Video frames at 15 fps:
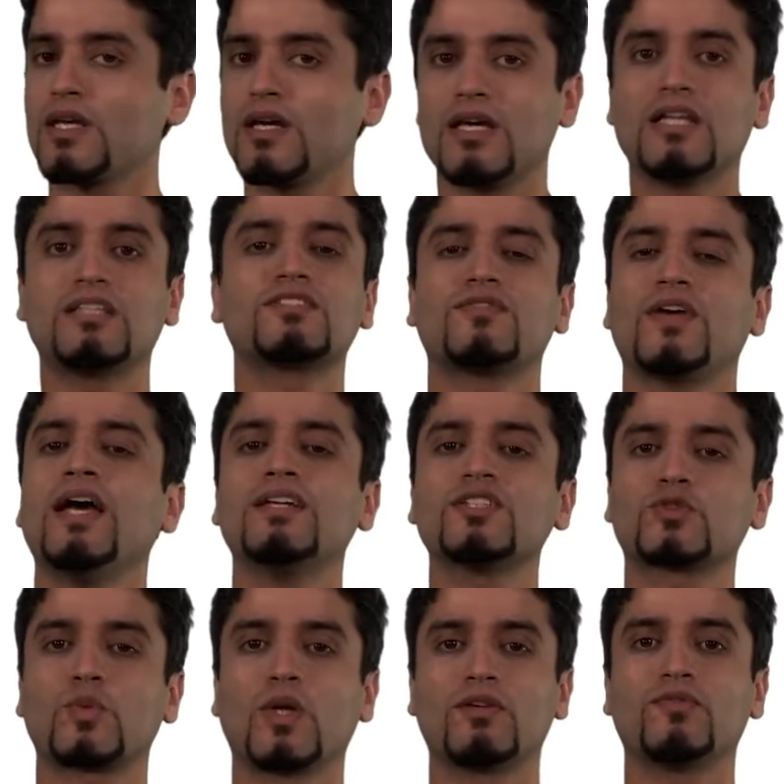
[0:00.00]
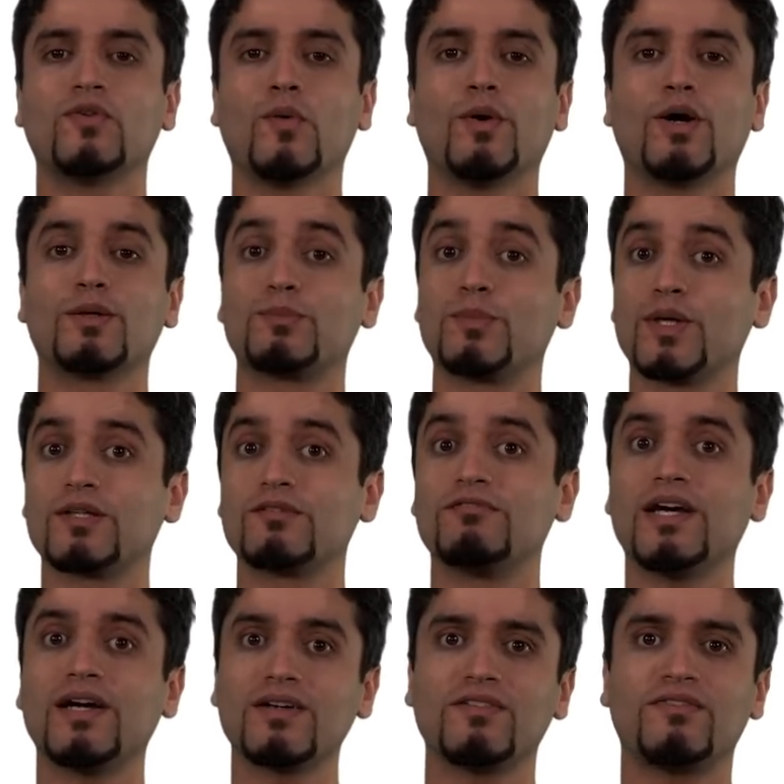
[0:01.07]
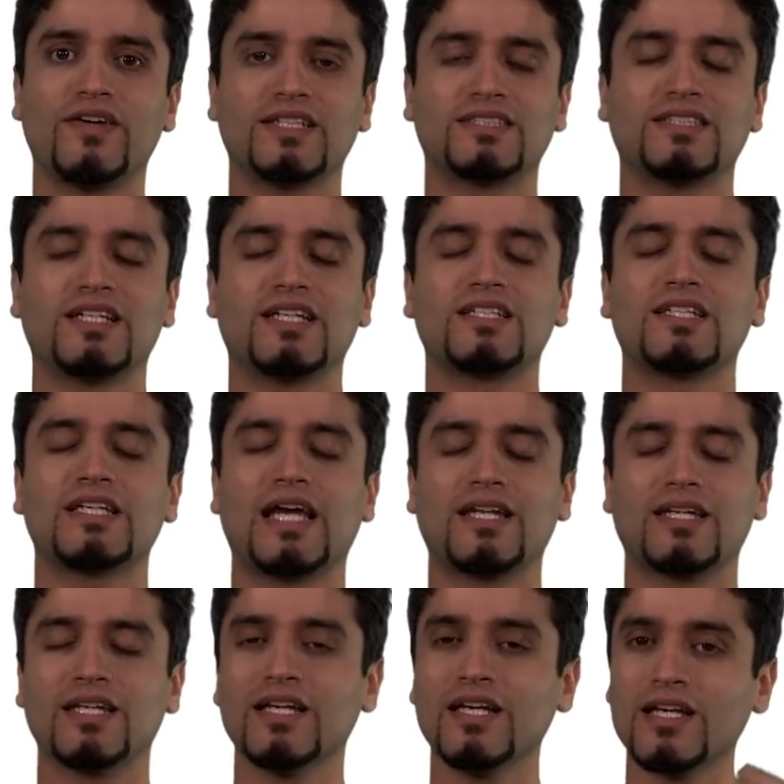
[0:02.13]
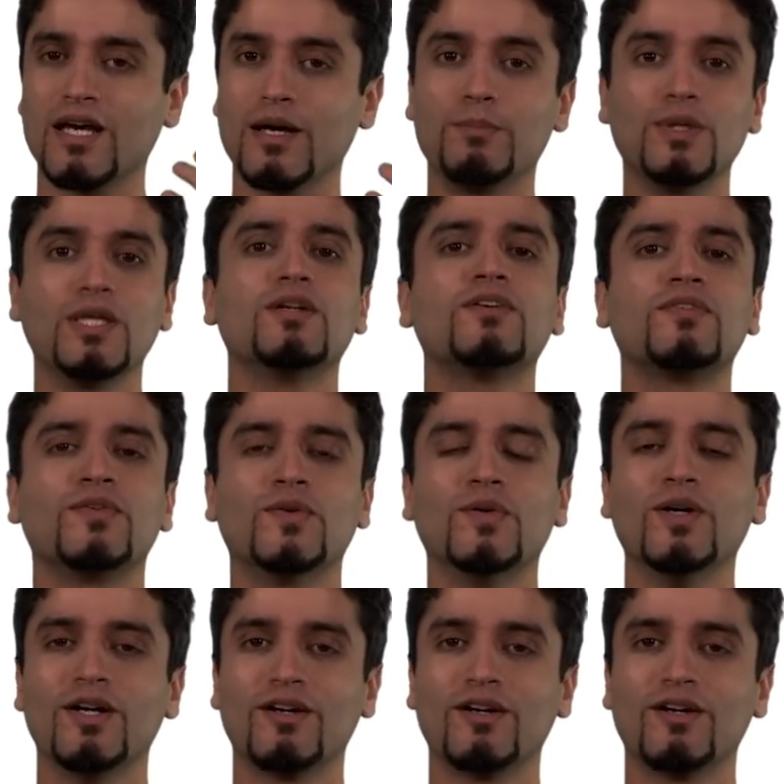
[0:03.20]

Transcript: It's fairly straightforward, but very fascinating and beautiful